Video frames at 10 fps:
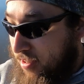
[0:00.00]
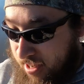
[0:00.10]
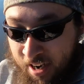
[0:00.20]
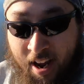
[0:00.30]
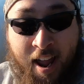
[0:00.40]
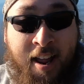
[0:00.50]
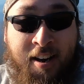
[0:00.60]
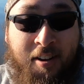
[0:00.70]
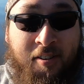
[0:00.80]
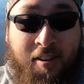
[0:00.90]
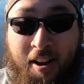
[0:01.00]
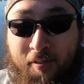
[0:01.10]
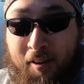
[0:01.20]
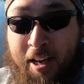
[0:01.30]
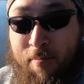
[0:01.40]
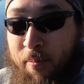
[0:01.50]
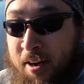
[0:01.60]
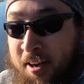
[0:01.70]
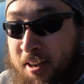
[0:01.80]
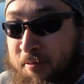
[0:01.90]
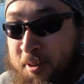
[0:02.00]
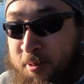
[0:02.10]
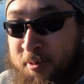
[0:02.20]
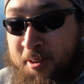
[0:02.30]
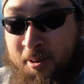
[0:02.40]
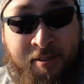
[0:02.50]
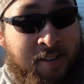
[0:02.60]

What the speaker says: and I forgot my PDF too, so